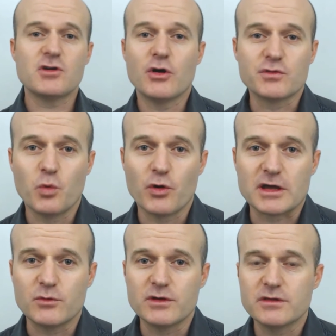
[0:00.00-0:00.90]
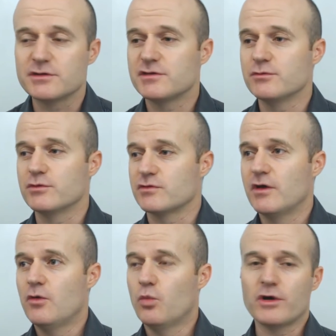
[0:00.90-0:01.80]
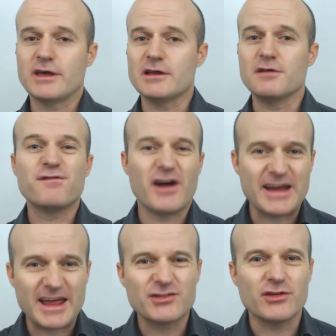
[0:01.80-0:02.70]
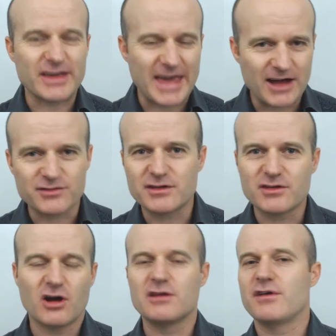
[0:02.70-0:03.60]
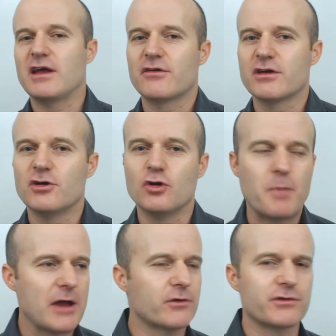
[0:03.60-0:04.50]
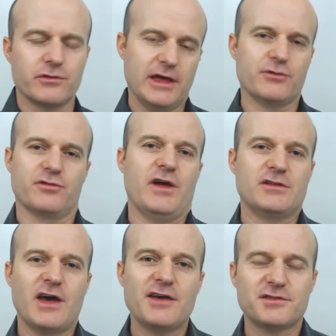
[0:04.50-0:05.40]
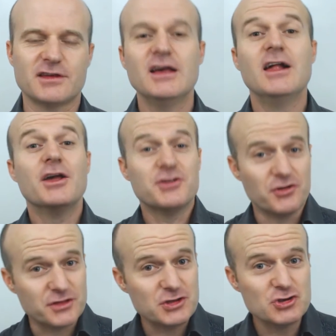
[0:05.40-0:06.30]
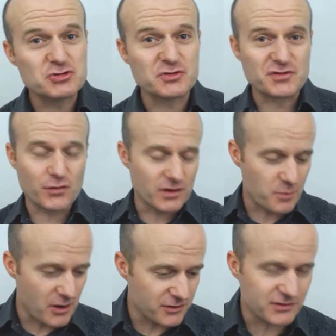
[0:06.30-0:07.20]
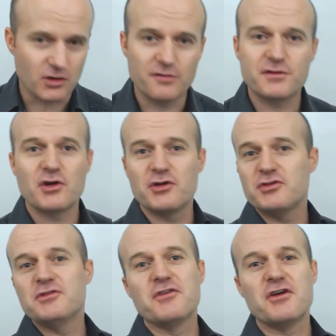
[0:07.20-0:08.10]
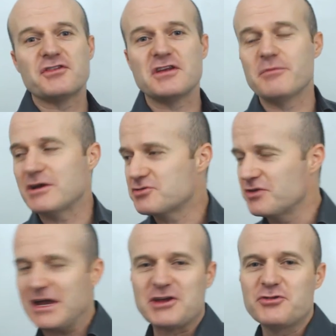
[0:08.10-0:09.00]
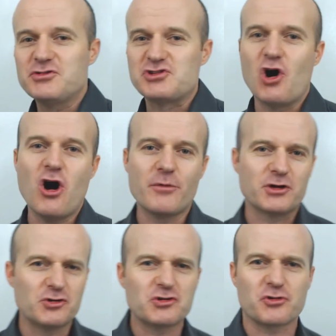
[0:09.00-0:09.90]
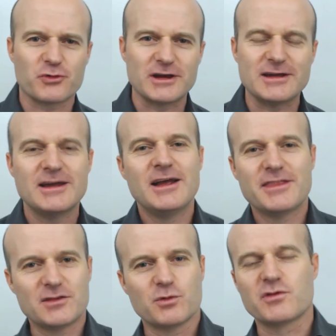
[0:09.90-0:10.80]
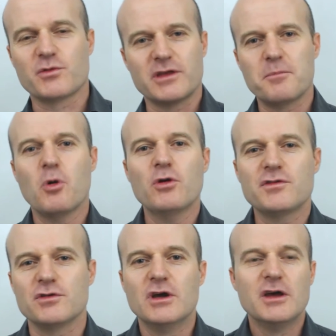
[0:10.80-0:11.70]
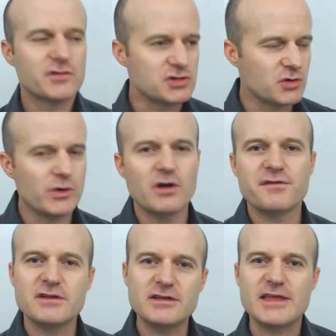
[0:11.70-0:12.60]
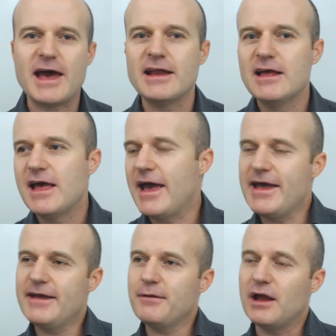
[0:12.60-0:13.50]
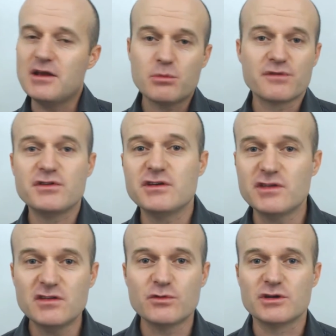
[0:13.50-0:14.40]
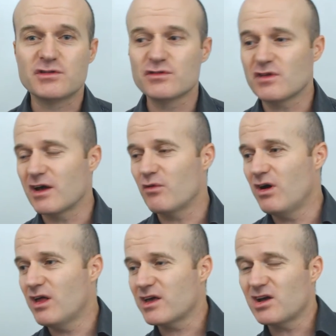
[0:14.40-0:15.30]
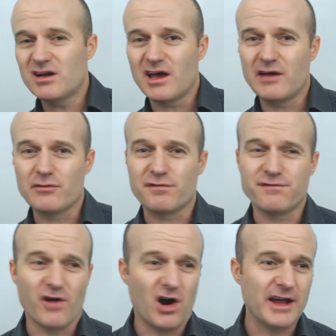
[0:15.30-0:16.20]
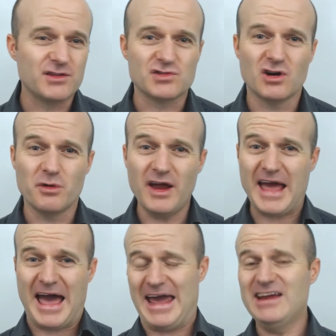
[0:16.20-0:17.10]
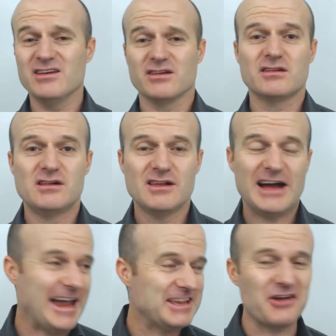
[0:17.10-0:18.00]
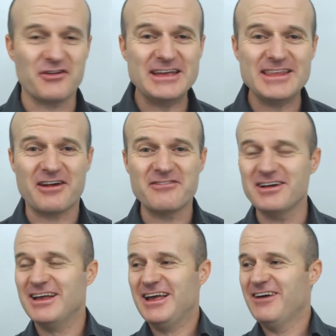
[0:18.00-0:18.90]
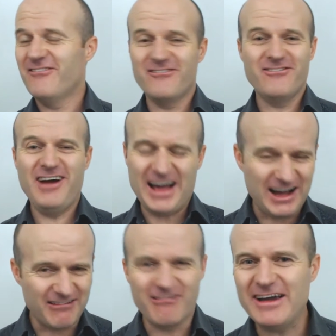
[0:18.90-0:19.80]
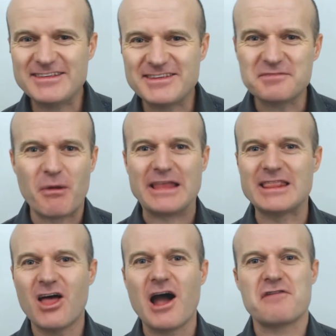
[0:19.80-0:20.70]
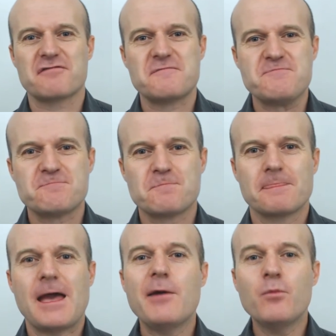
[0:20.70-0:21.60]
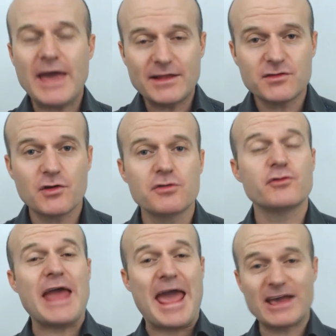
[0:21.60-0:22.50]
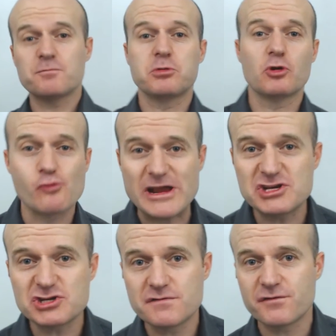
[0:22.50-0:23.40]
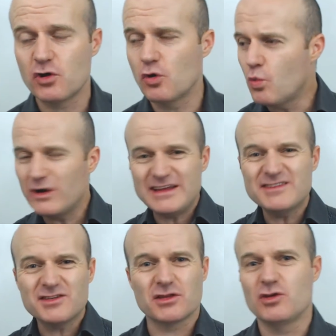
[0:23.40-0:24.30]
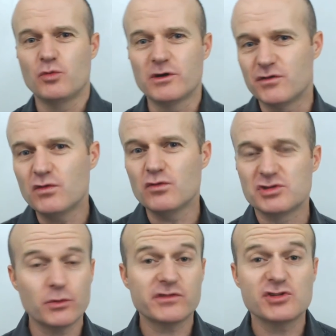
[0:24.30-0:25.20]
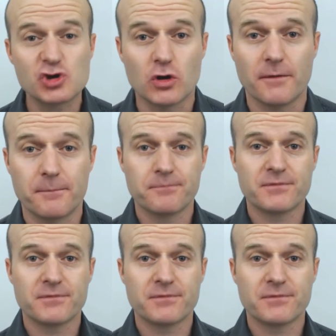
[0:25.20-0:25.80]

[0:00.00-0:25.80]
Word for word: ago I was working with, and she was working in a financial accounting kind of area. Her parents thought that was fantastic. You know, the usual story parents said, off you go to university, make sure you get a good job and a good career. That's what's really important to you. So she went off and did that. And a number of years into it, she was like, well, I kind of have a fine job, but I hate it. I hate going in there. I'm not, ah, why is this my life? And we had to go through an exploration for her. What is it that you want to do? She wasn't sure.